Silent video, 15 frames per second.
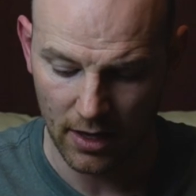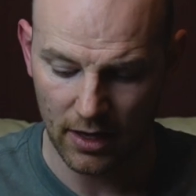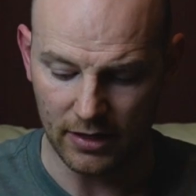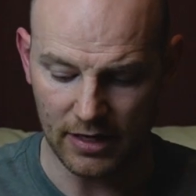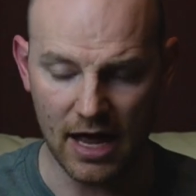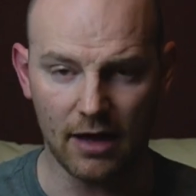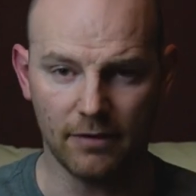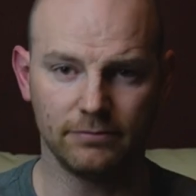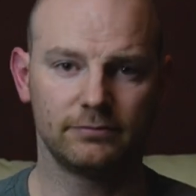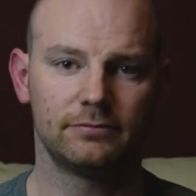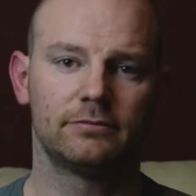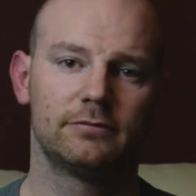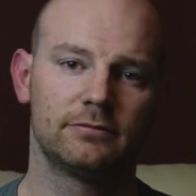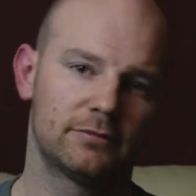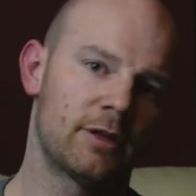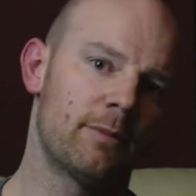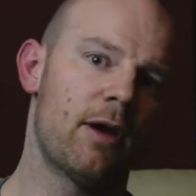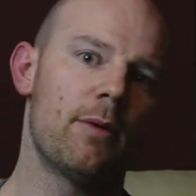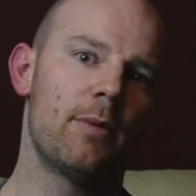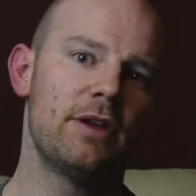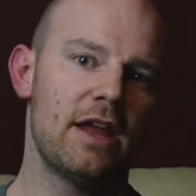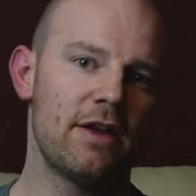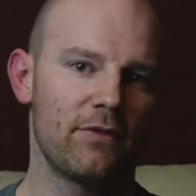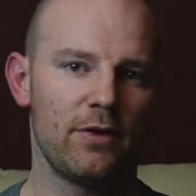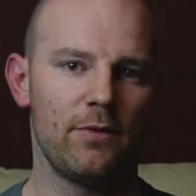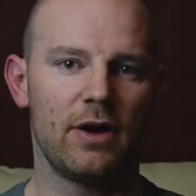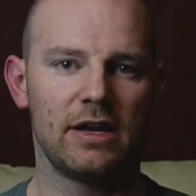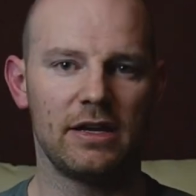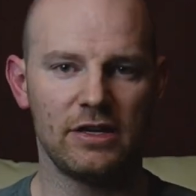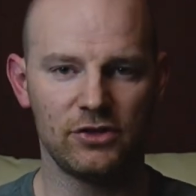Now, the moment
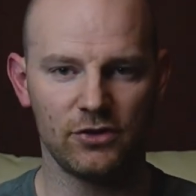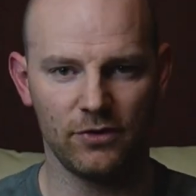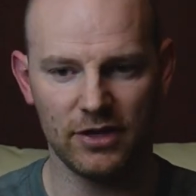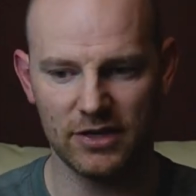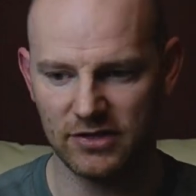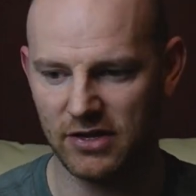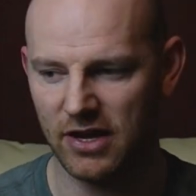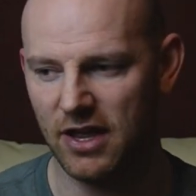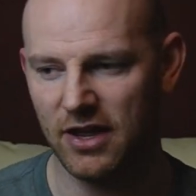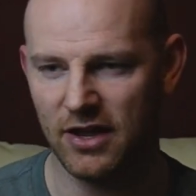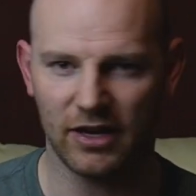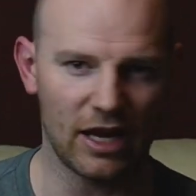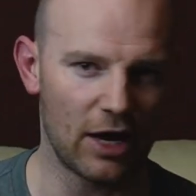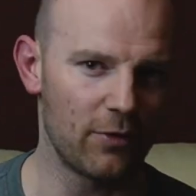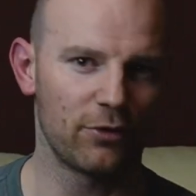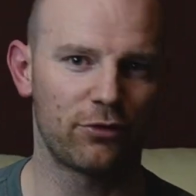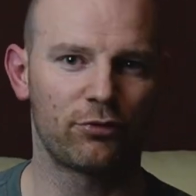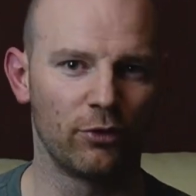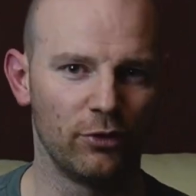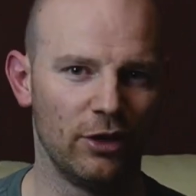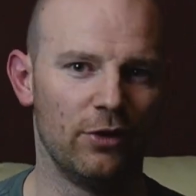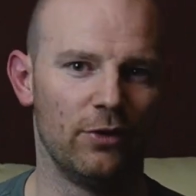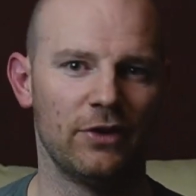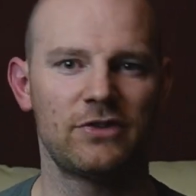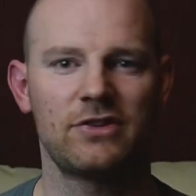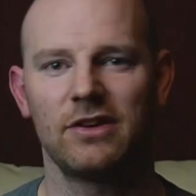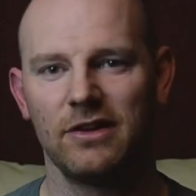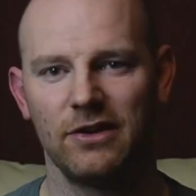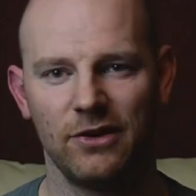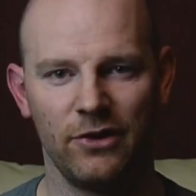everyone enjoys going through lures.
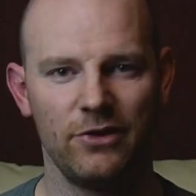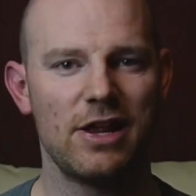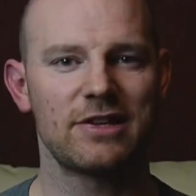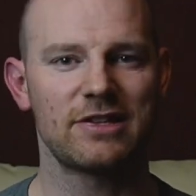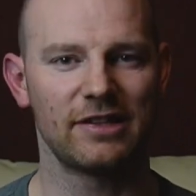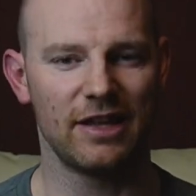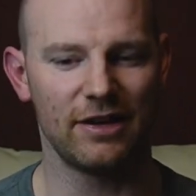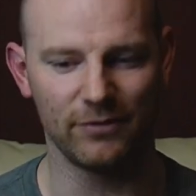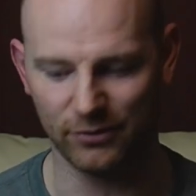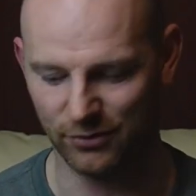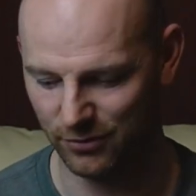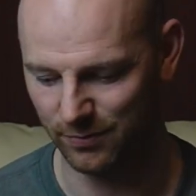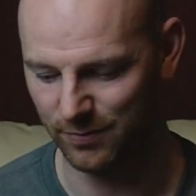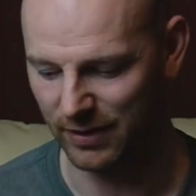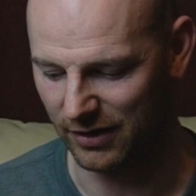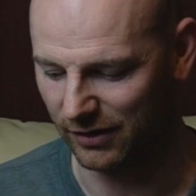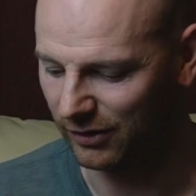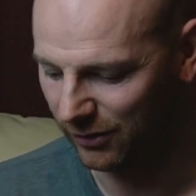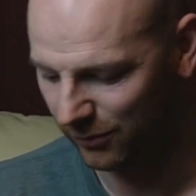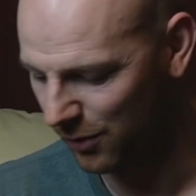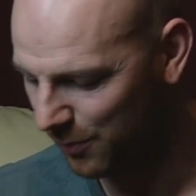Who doesn't love a good bit of lure